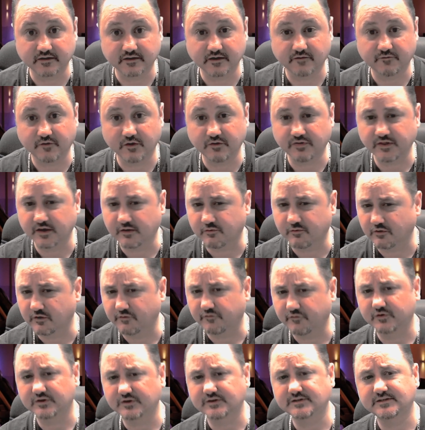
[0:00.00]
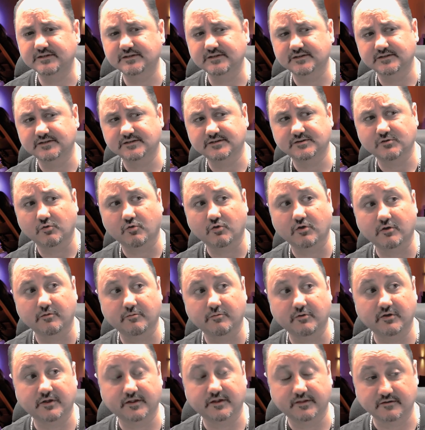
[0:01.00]
If you think Rufus is
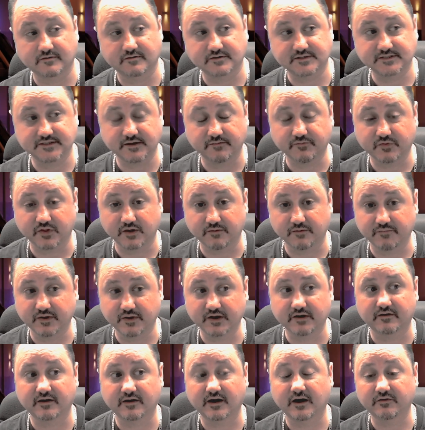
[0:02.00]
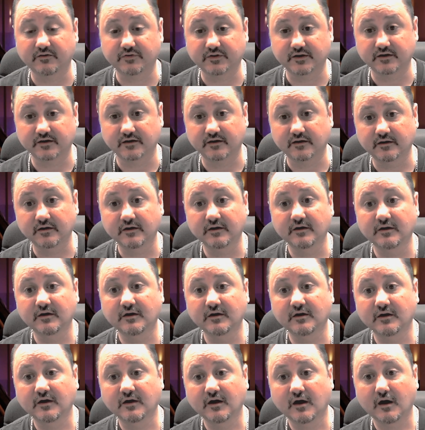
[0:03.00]
horrible and there's something better out there,
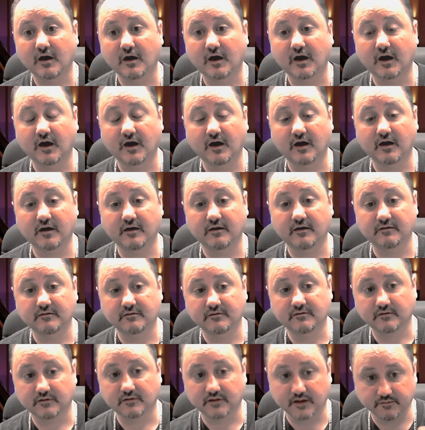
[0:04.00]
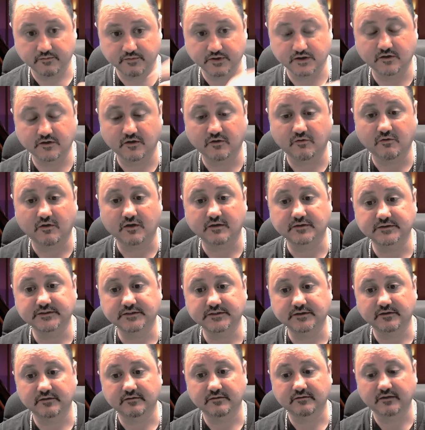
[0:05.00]
uh, let me know
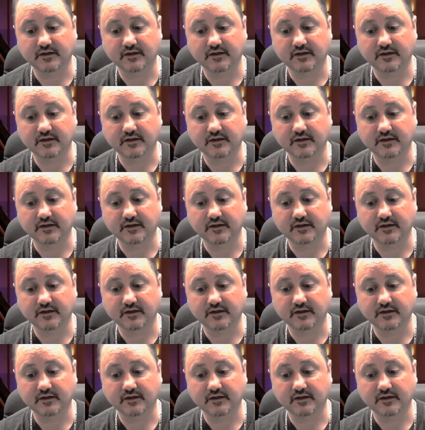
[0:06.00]
also.